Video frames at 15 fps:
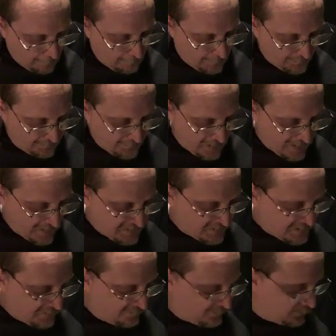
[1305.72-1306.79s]
But that
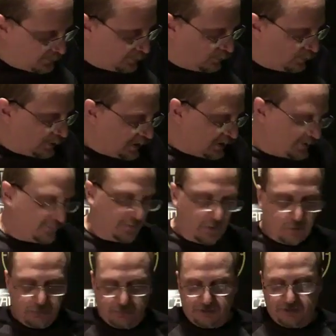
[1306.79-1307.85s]
is it for the week,
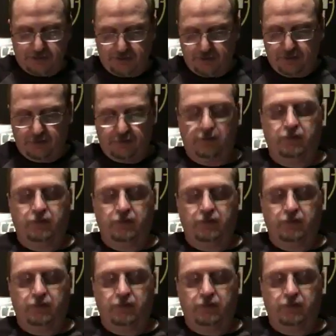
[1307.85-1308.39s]
folks.